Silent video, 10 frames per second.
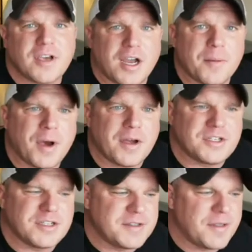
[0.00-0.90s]
talk about
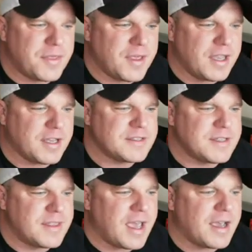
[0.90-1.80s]
just the things
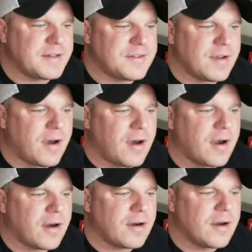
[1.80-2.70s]
that
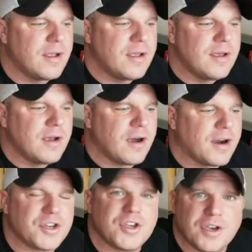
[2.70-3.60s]
are
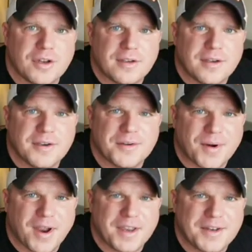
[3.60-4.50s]
good,
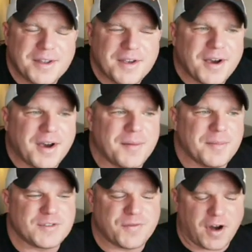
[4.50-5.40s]
right?
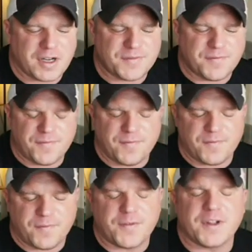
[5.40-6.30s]
As far as
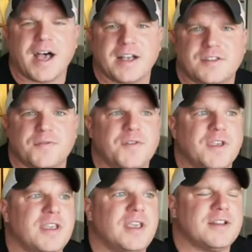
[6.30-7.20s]

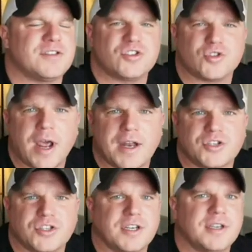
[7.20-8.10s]
philosophy and
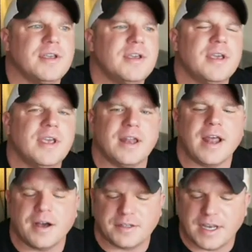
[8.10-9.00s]
strategy and
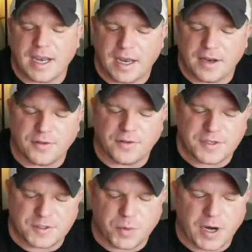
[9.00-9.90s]
how to handle
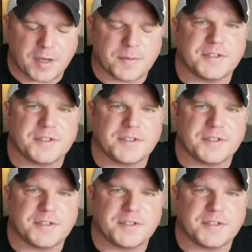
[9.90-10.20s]
these breakup